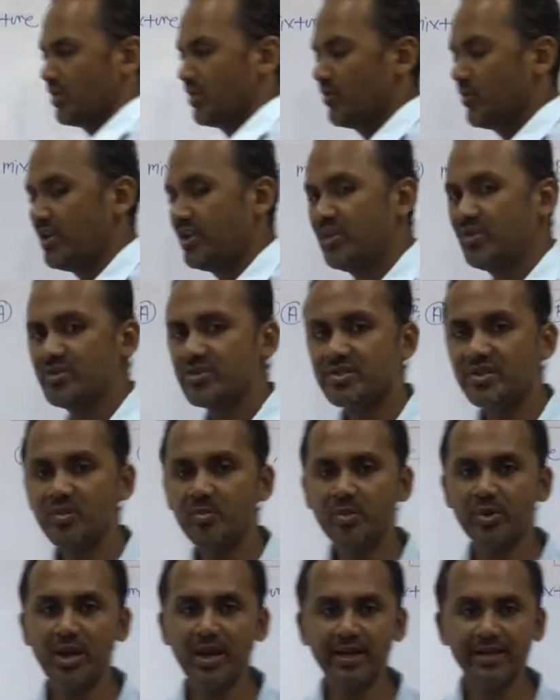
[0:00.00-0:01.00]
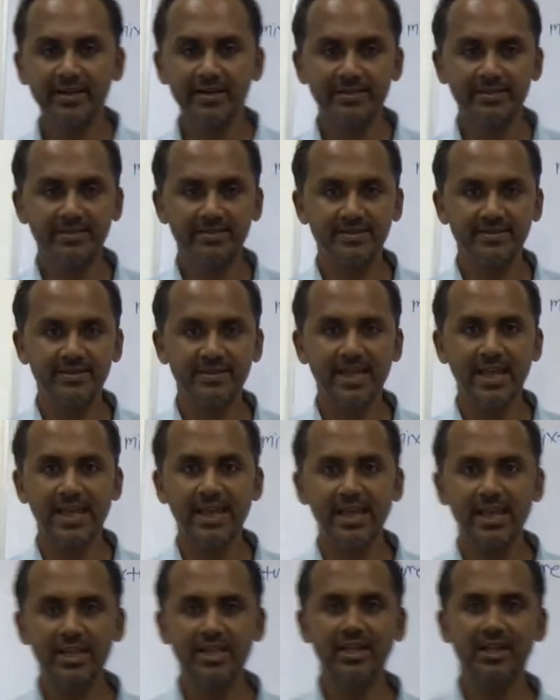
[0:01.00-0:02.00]
when you see brackets
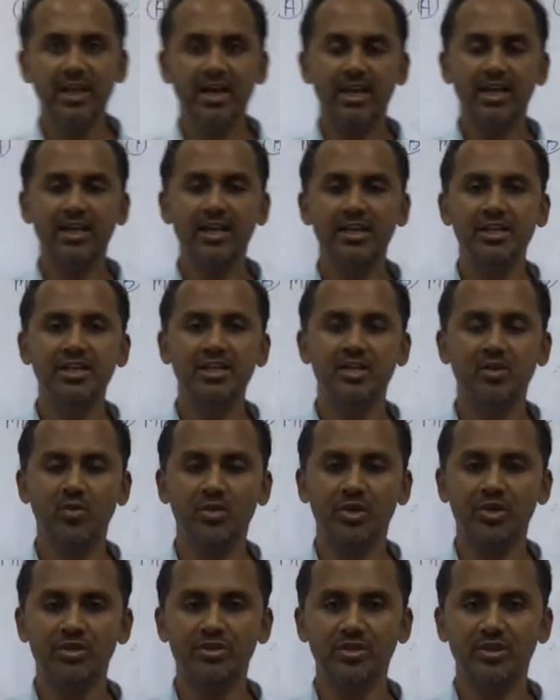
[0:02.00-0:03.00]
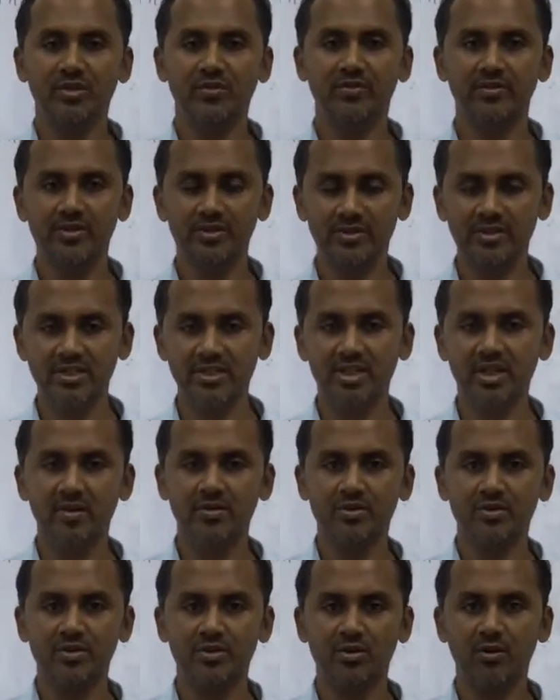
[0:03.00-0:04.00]
in a linear equation, the first thing how to
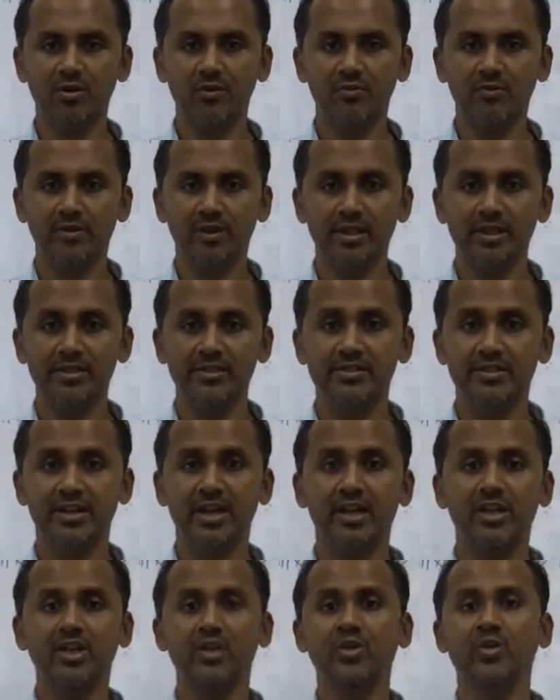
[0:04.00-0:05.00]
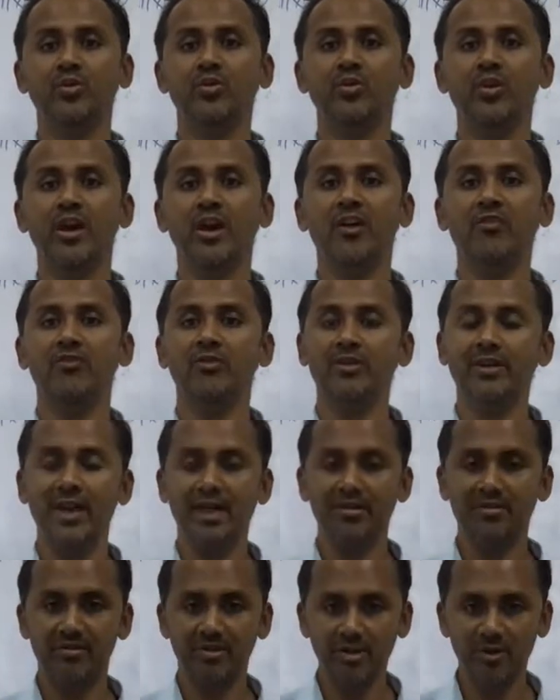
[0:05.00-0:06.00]
solve is that you have to
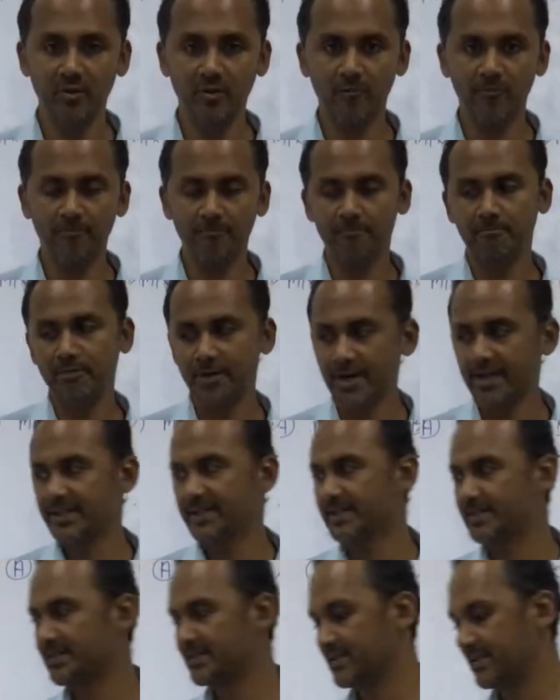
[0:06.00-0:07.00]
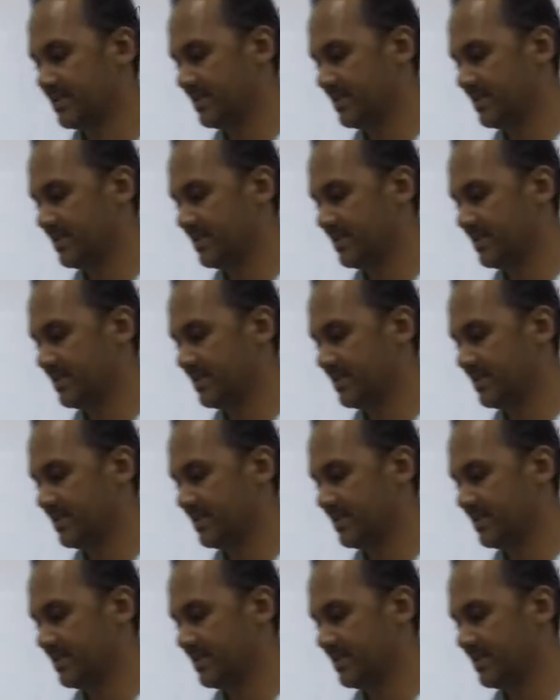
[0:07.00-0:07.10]
get rid of brackets.